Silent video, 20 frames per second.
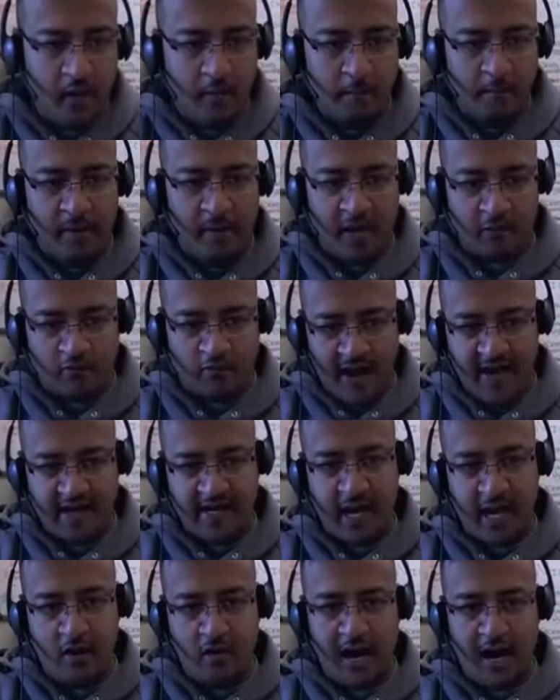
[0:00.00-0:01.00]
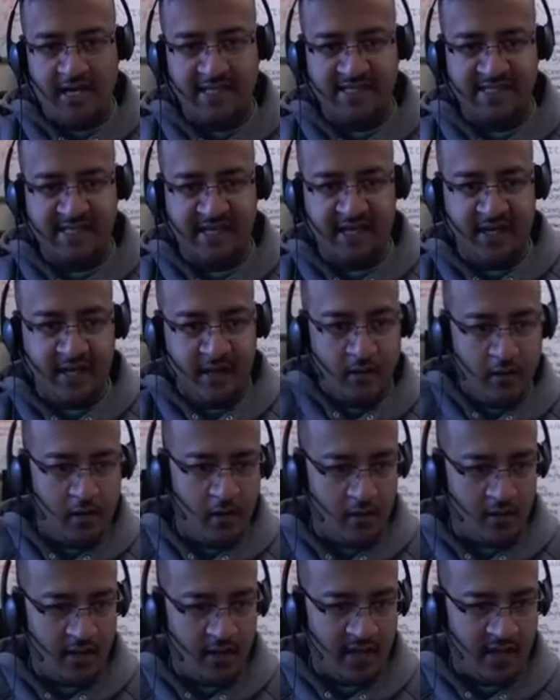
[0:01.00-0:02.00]
But right now, I see
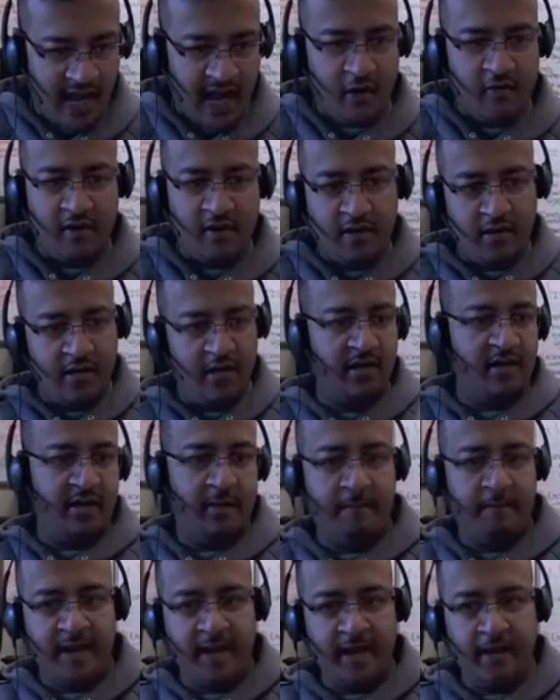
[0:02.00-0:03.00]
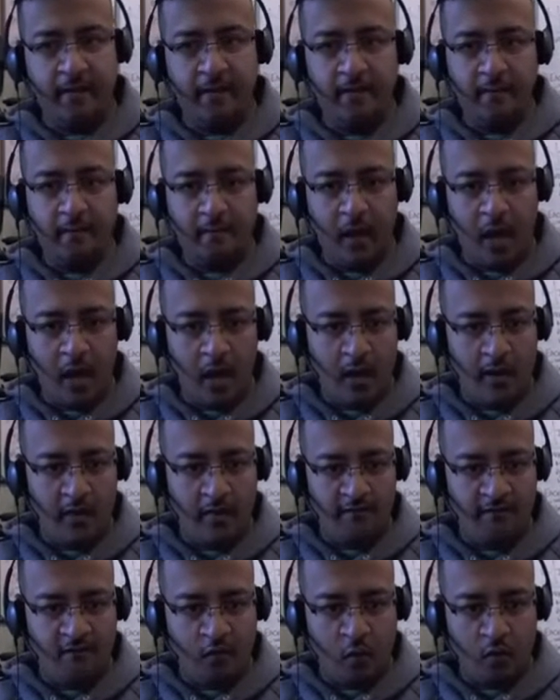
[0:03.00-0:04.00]
Karen in the big
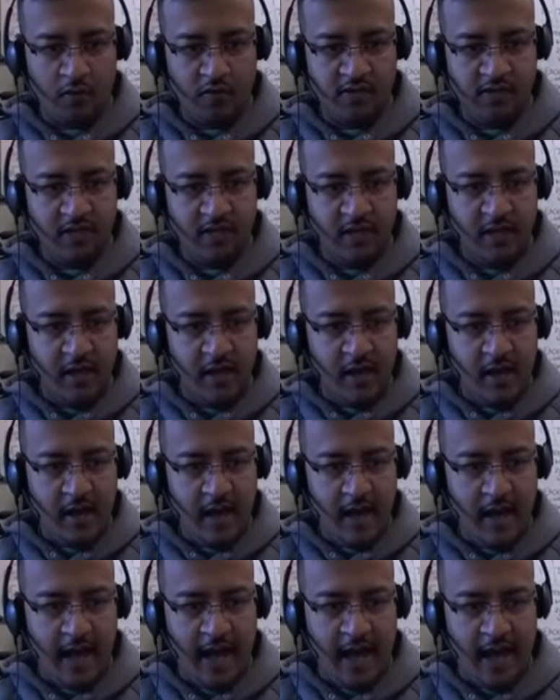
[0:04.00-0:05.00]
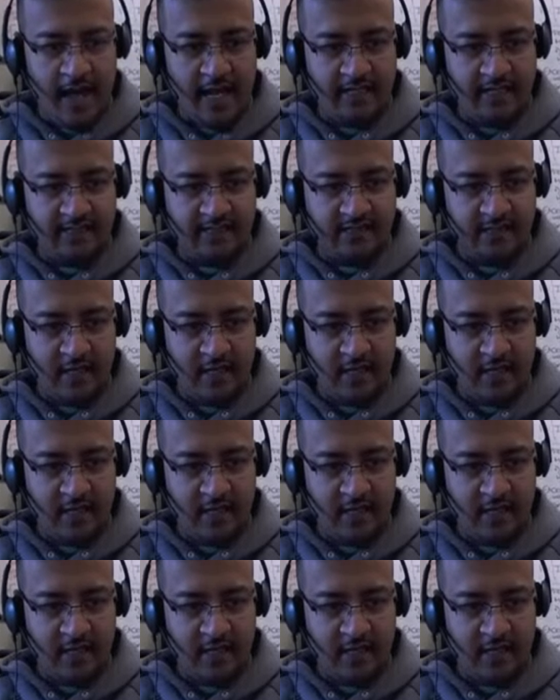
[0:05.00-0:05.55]
fold, and